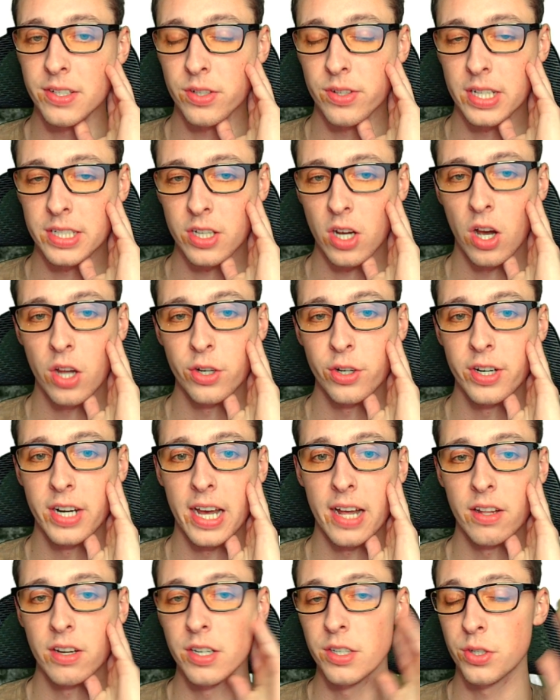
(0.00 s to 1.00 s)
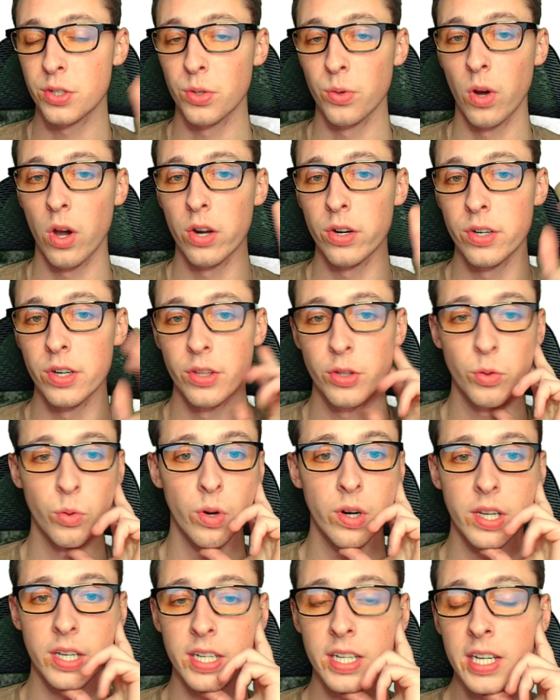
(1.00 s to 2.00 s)
so that's $100 to
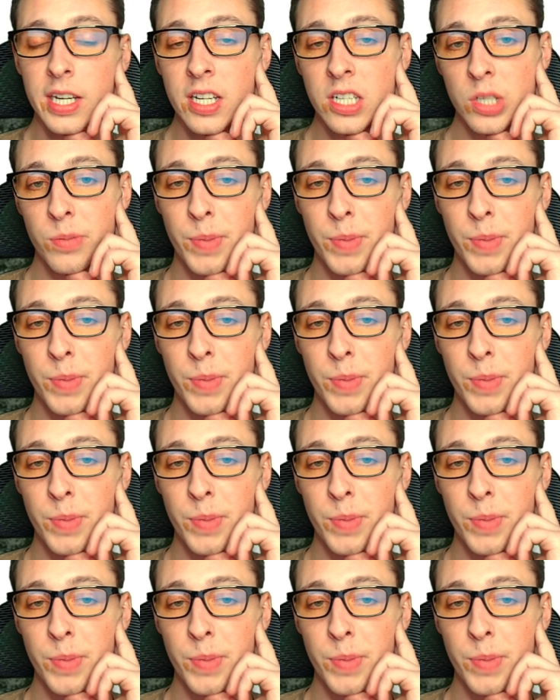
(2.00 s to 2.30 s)
$120.